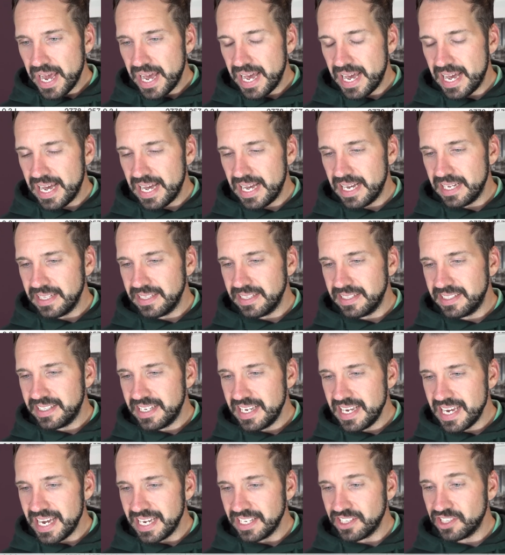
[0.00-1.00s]
The
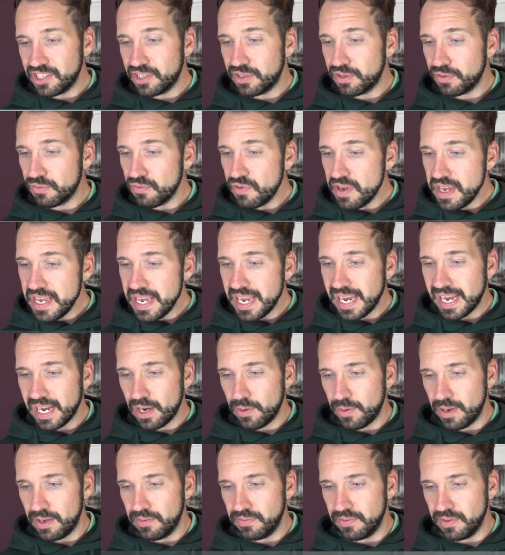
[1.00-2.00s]
TS3,
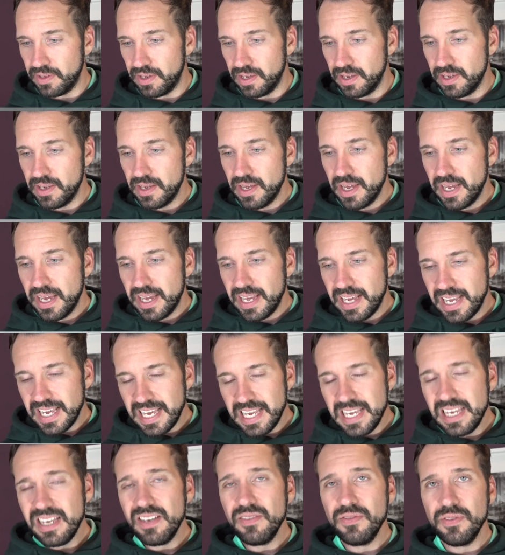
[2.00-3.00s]
however,
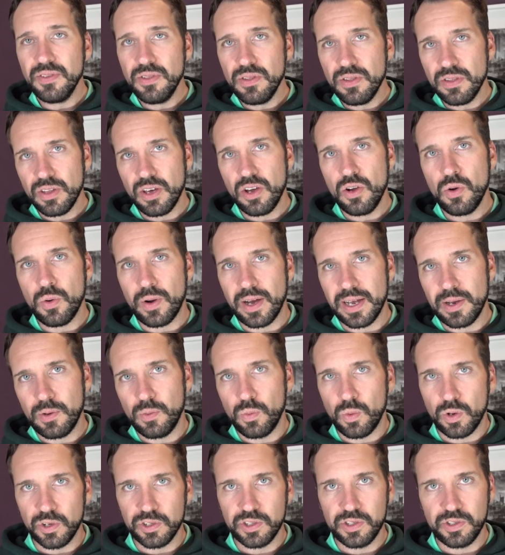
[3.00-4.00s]
even though I
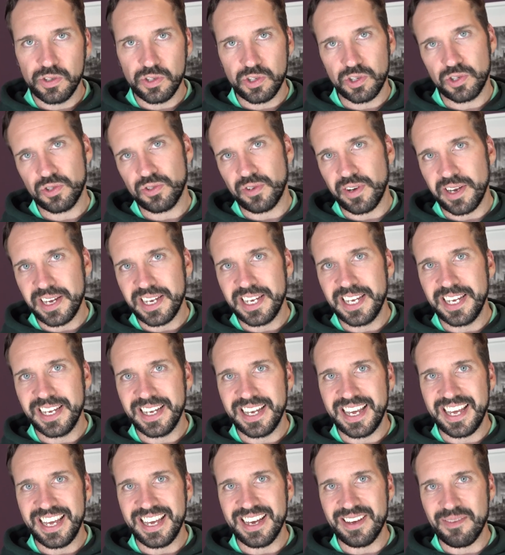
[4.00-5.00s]
wasn't
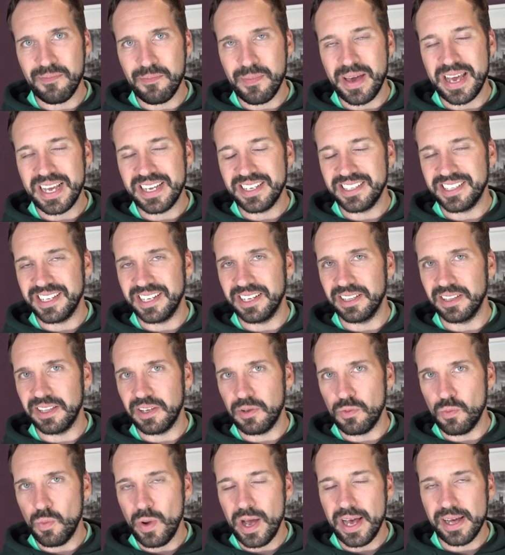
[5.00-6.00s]
striking it
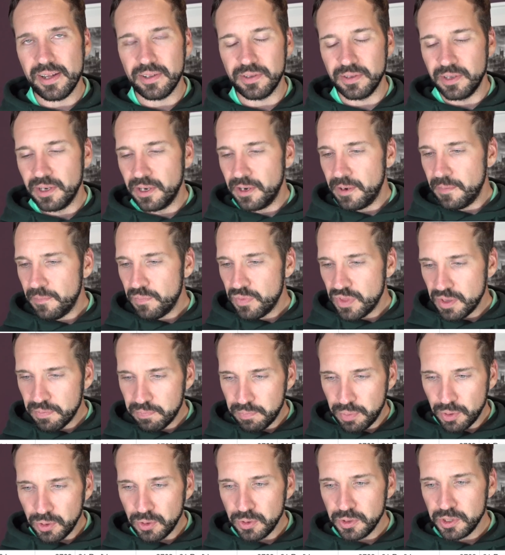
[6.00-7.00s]
amazingly well, the
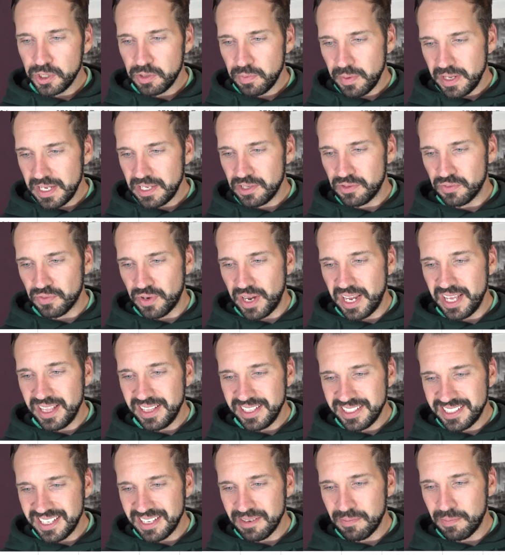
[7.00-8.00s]
ball speeds
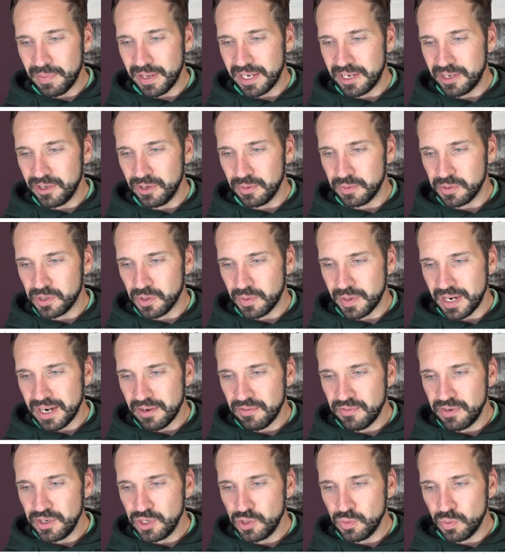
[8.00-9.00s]
really did pick up. So on
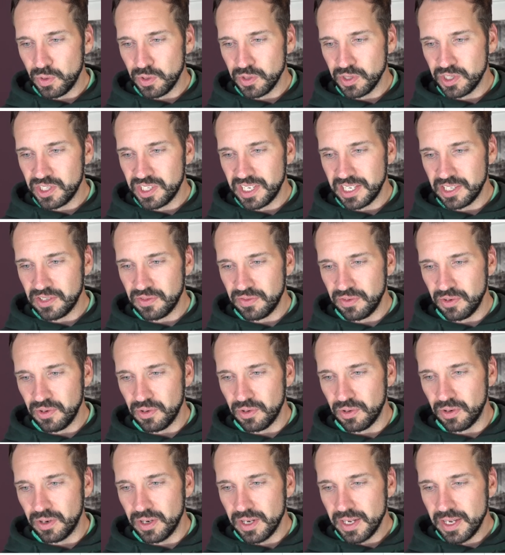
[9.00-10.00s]
average
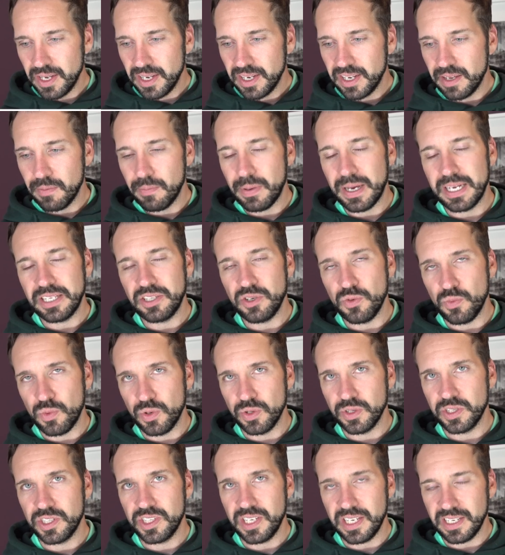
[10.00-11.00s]
164 compared to
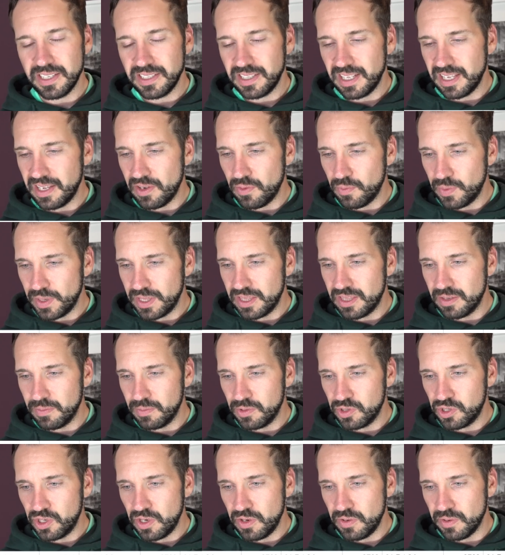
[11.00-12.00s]
160 with the
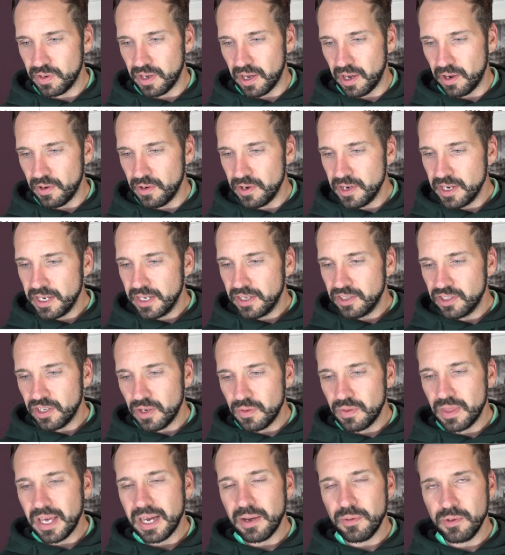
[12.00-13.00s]
Mizuno.
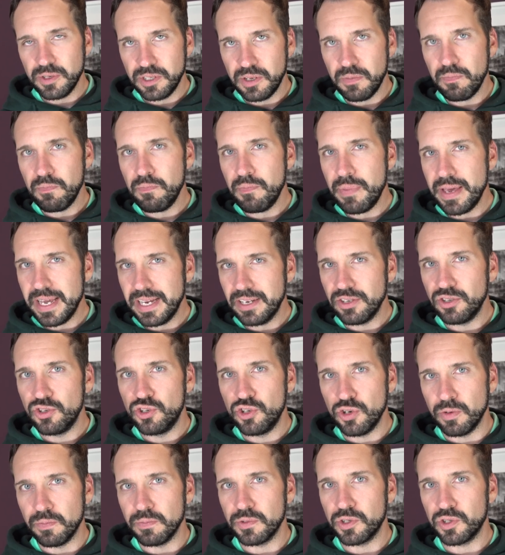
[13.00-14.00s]
So that was a big
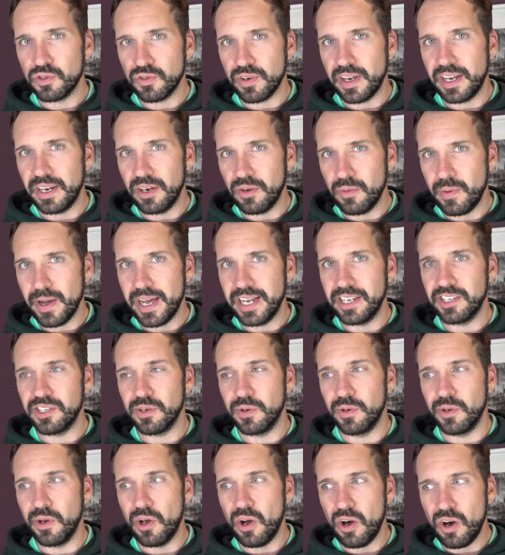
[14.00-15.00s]
jump straight away.
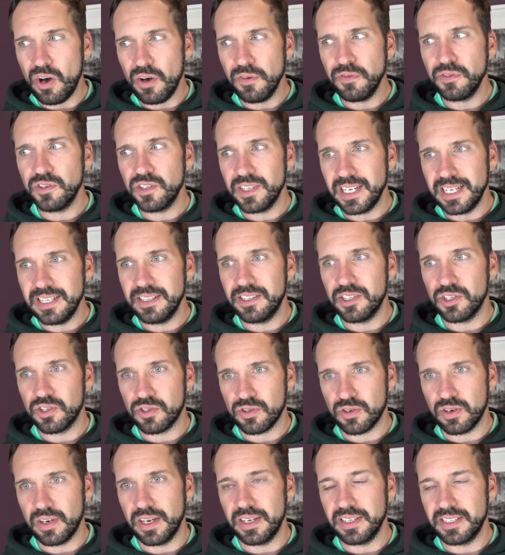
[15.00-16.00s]
So on off-center
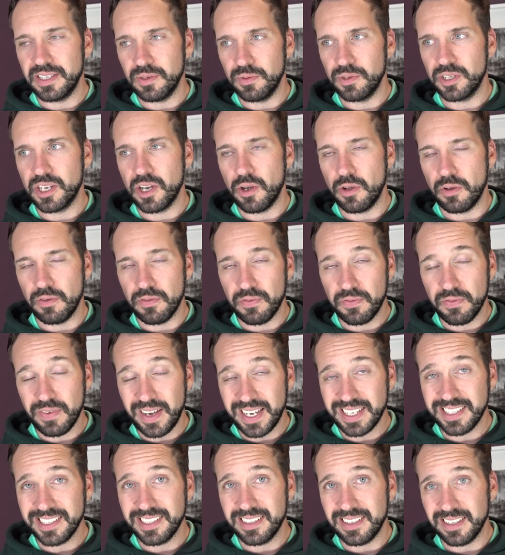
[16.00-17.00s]
strikes, it was going
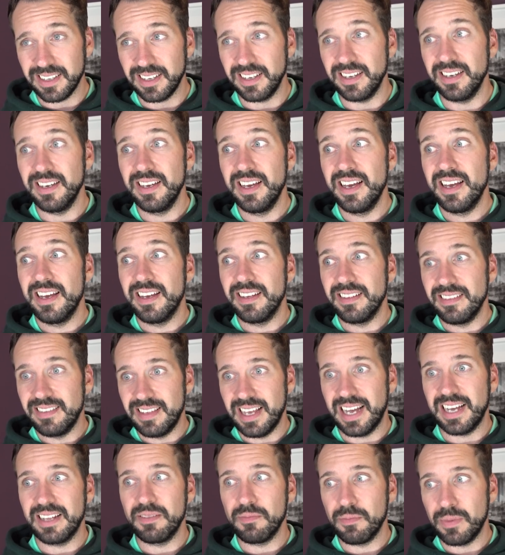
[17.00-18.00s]
faster
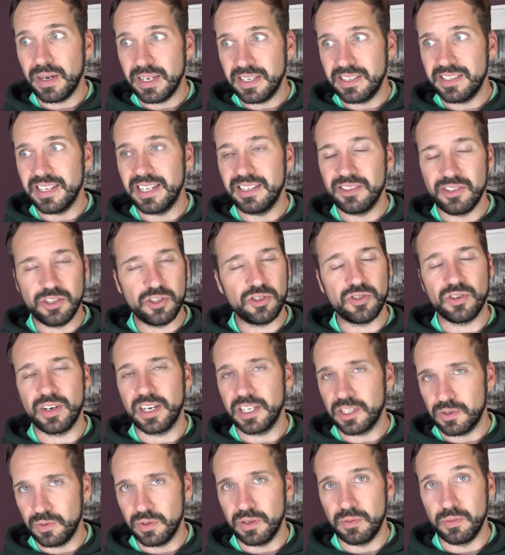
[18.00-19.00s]
than my center
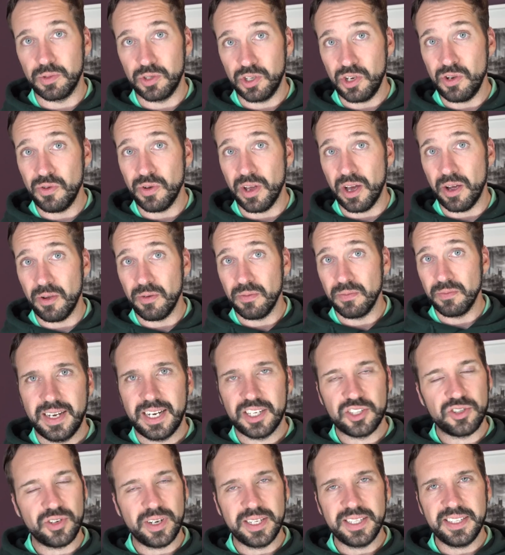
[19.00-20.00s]
strikes with the Mizuno.
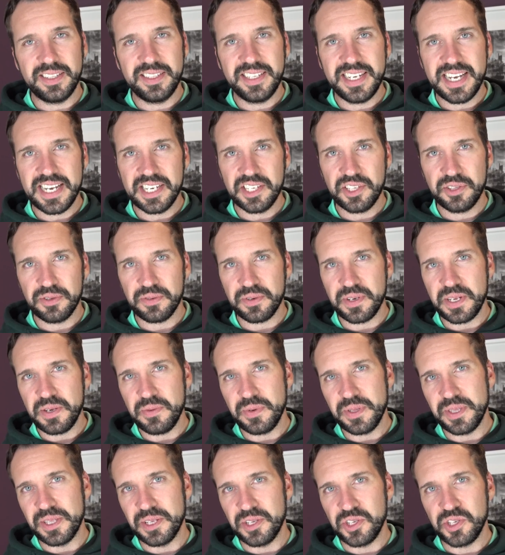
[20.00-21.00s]
I tried the
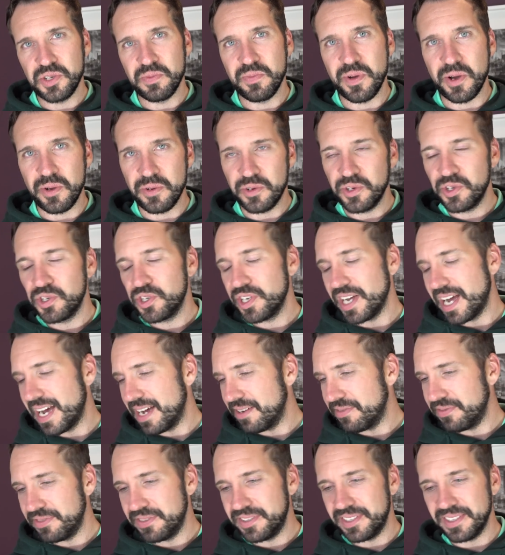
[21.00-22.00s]
TS3 with the smoke
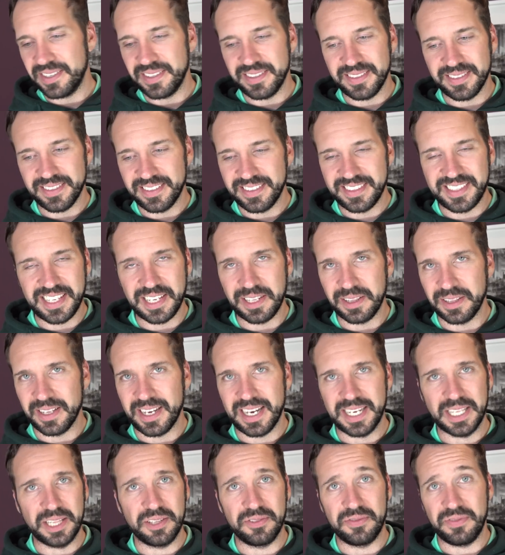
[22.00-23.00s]
shaft, didn't
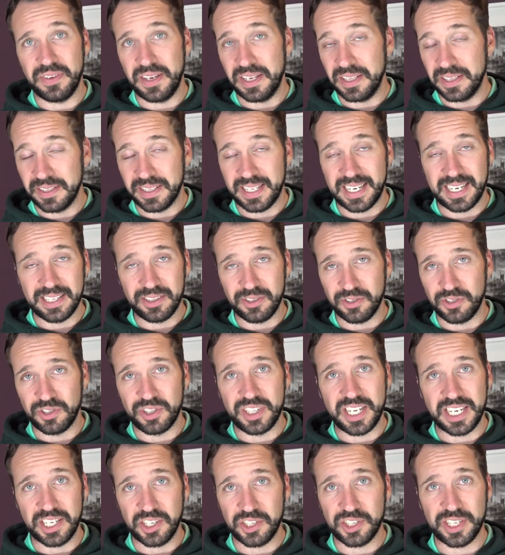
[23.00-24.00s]
like the feel of that, just
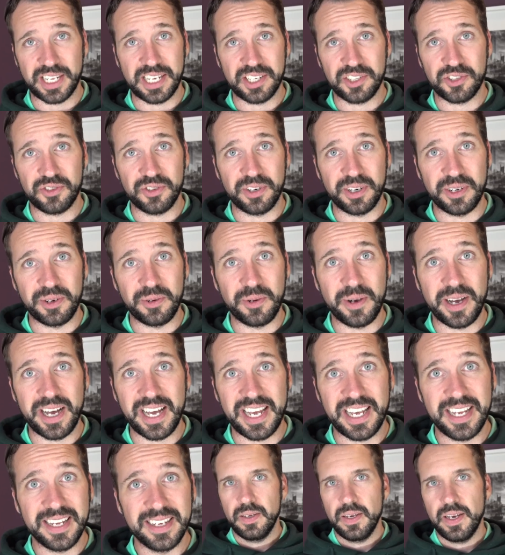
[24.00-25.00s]
ditched that straight
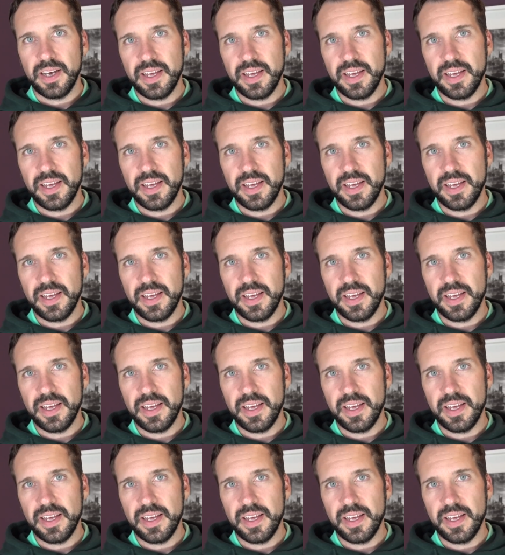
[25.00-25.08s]
away.